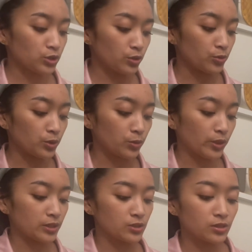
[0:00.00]
show you real
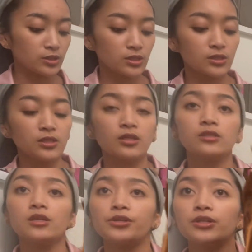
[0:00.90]
quick so this is the
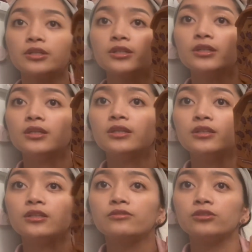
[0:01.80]
interior
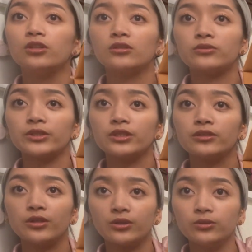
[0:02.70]
if you don't already
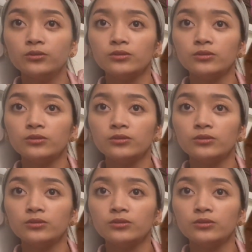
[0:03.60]
know